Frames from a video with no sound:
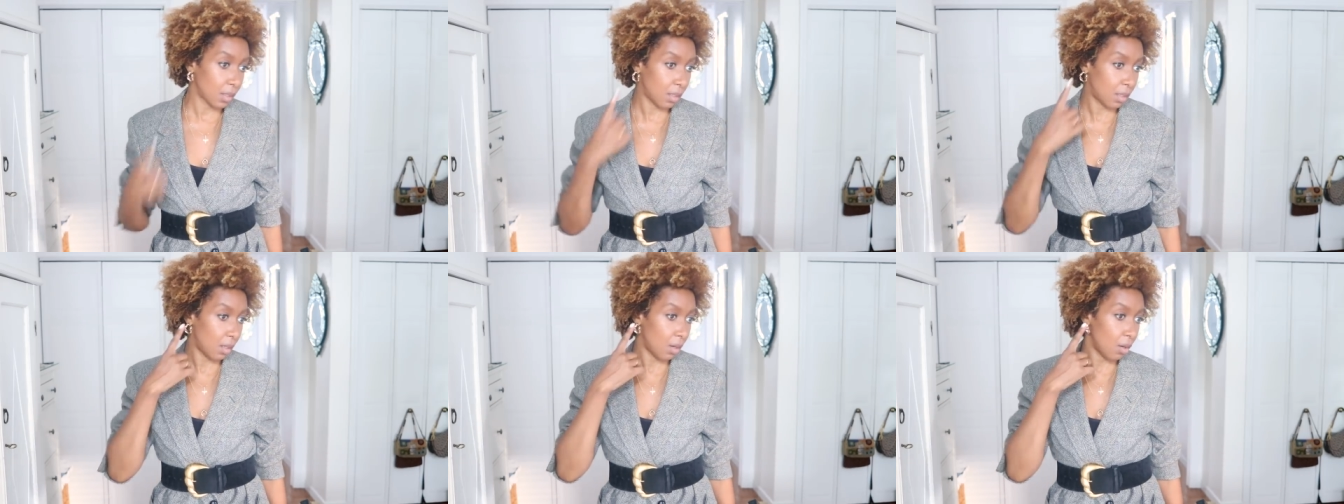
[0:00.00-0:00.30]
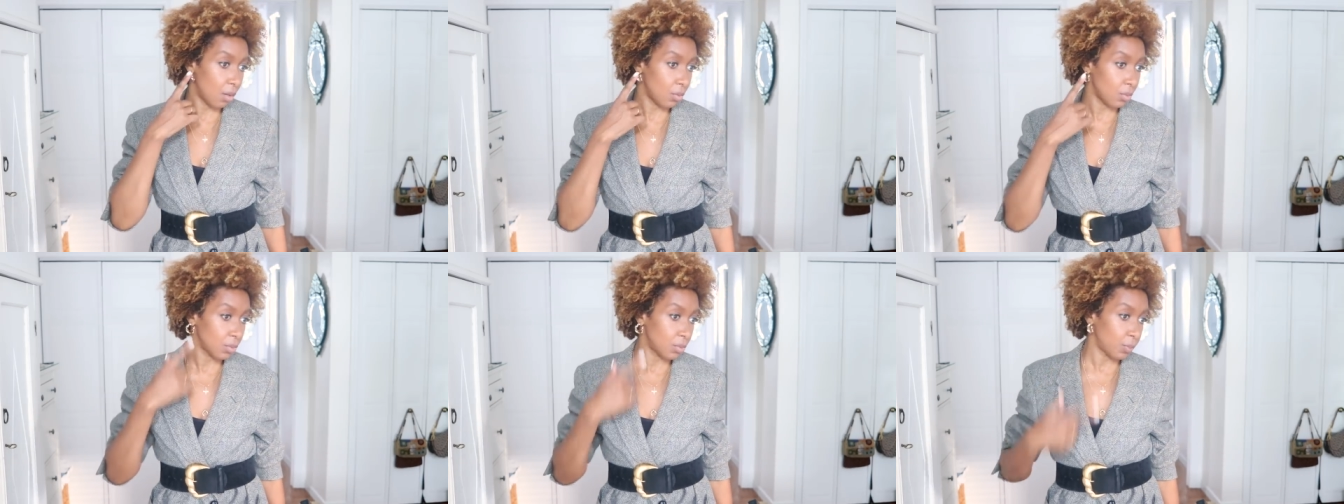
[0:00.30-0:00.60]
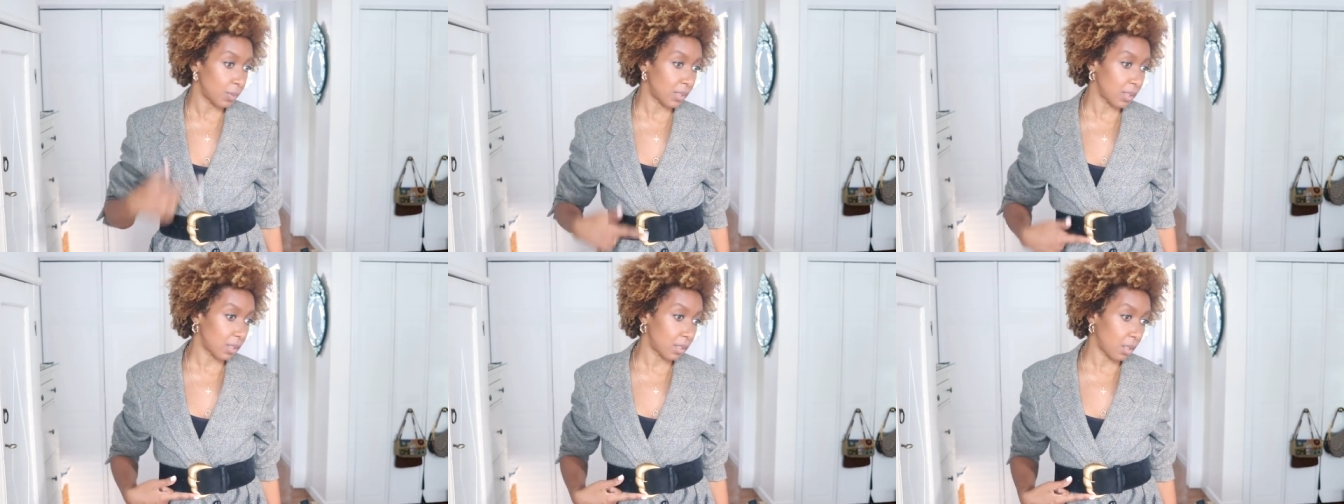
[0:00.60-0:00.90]
Gold
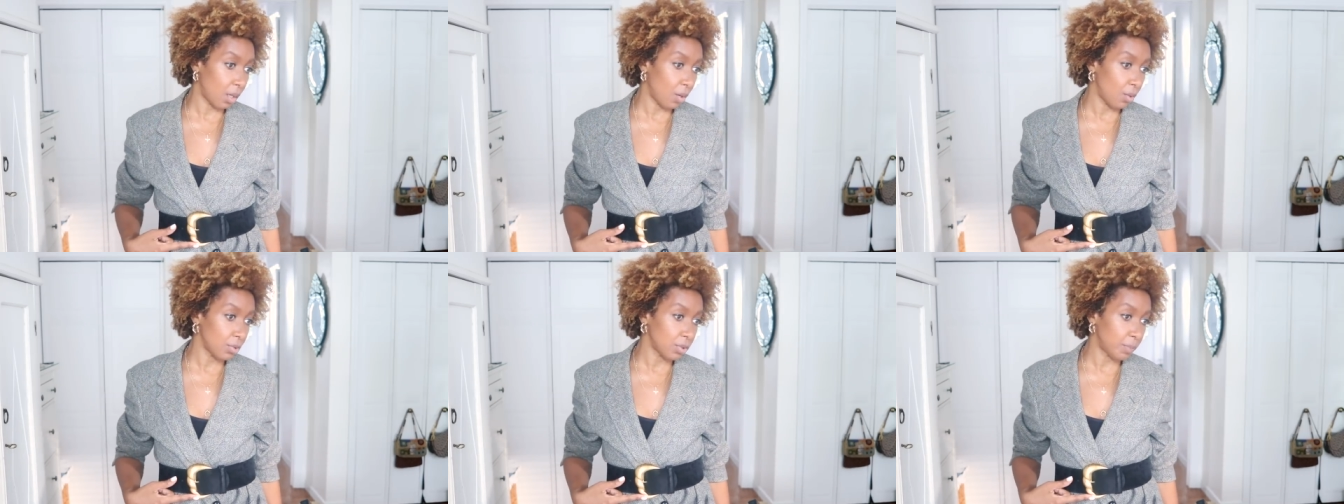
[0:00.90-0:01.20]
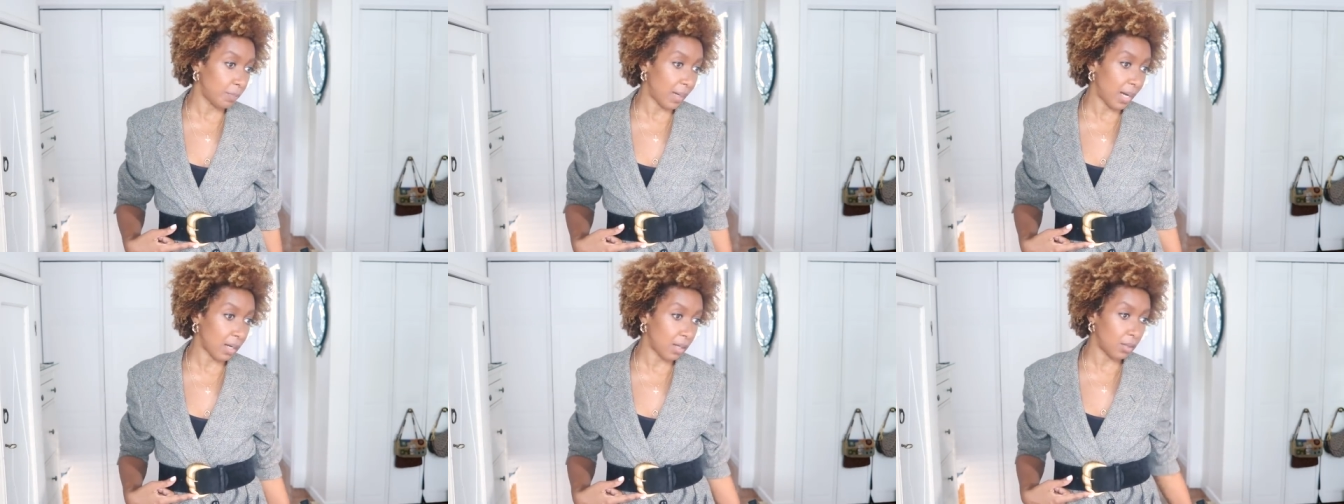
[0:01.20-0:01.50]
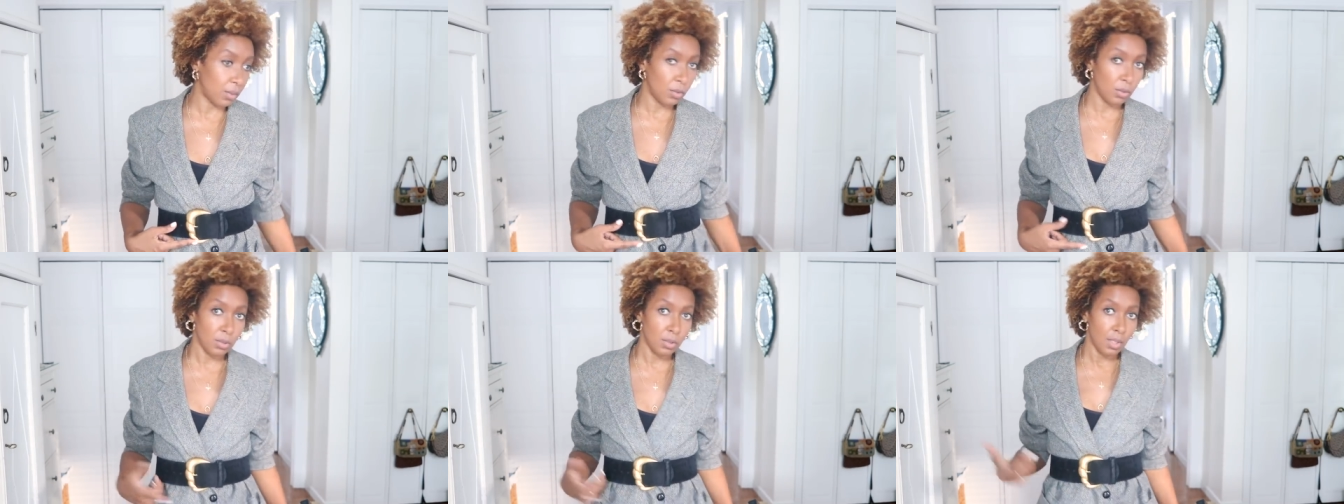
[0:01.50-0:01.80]
with the gold
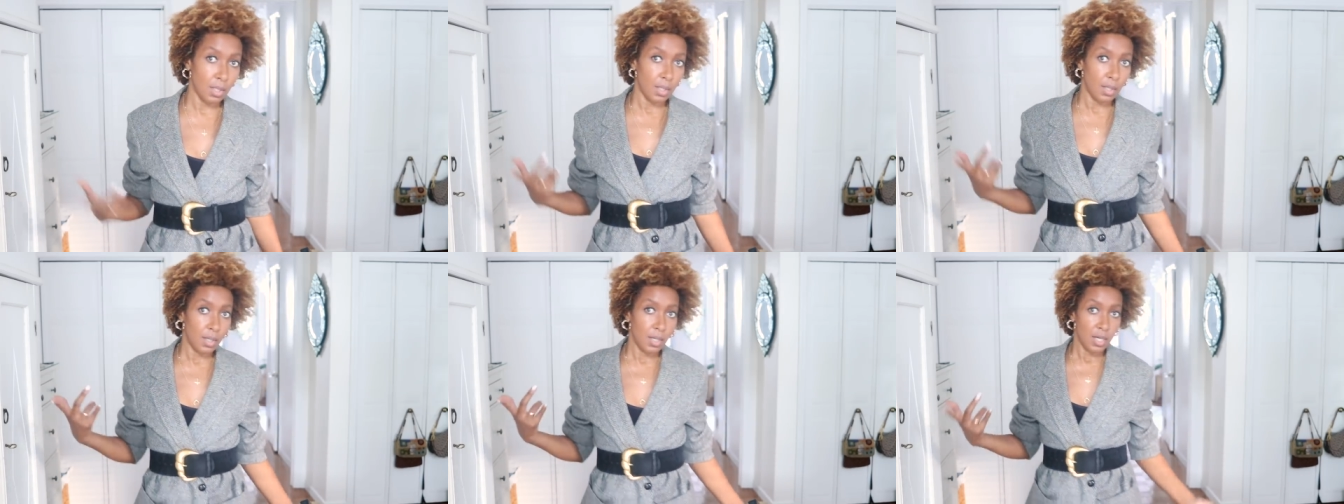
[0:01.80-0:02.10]
buckle.